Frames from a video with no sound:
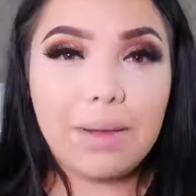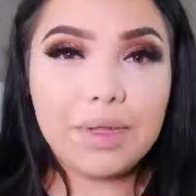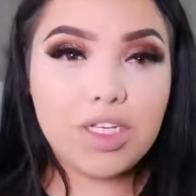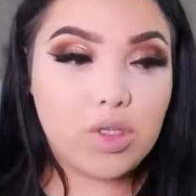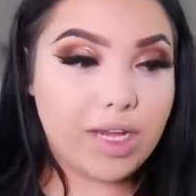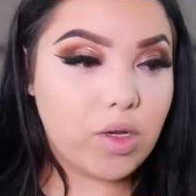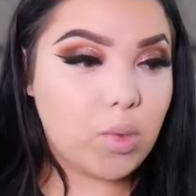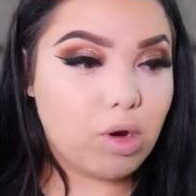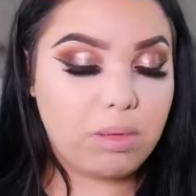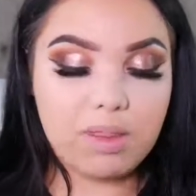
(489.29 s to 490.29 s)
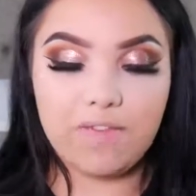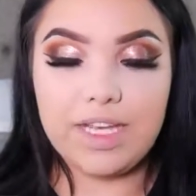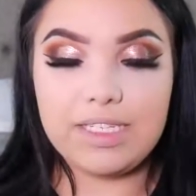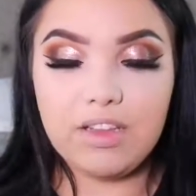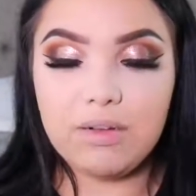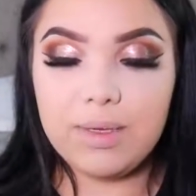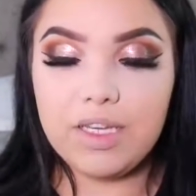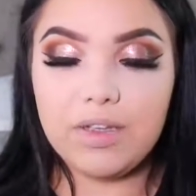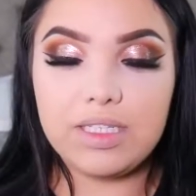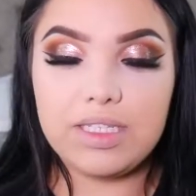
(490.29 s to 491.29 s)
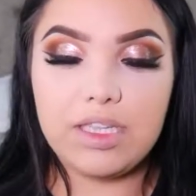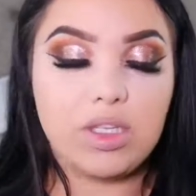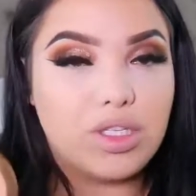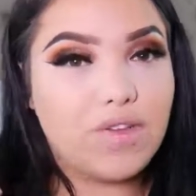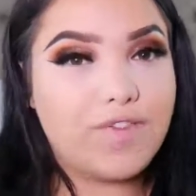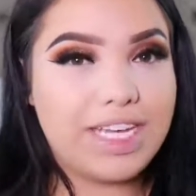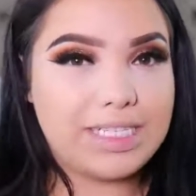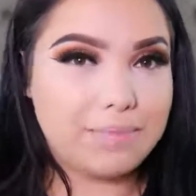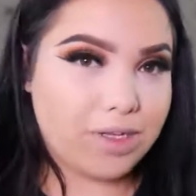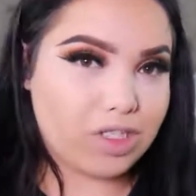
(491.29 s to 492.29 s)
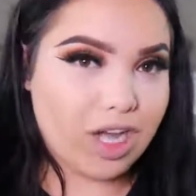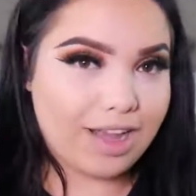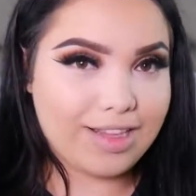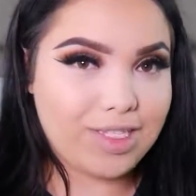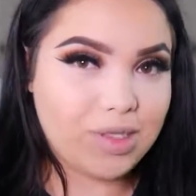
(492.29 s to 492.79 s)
I'm gonna try to warm up the face a little bit using the Too Faced Milk Chocolate